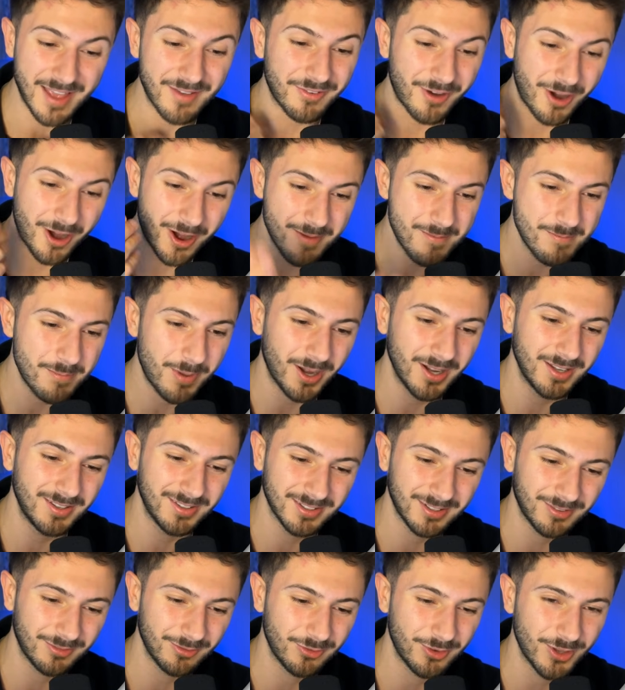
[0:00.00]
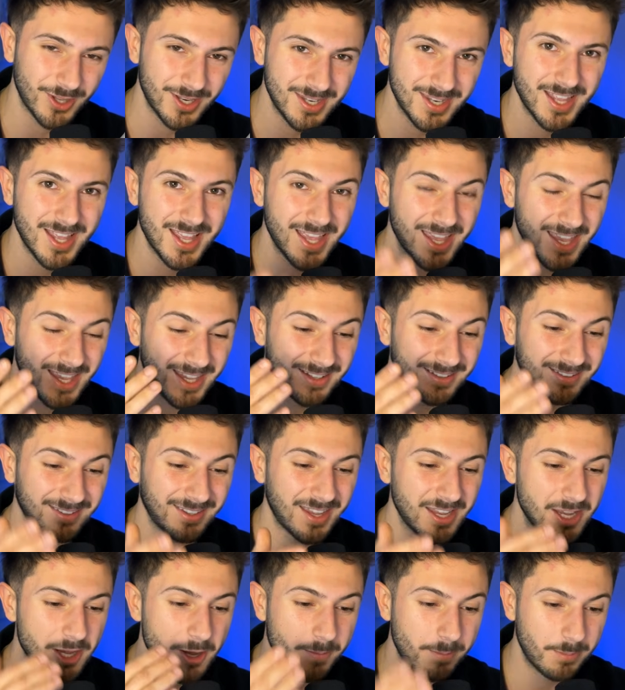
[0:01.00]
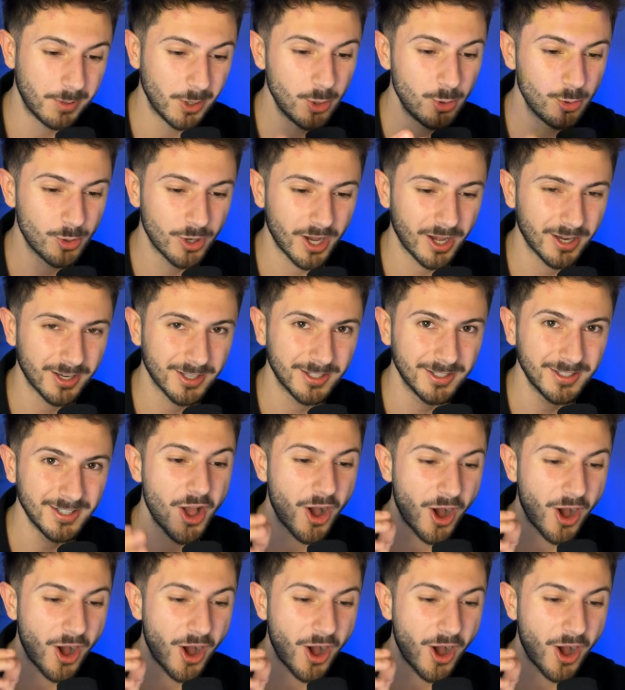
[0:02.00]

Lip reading: I'm buying something in, say, a blue color,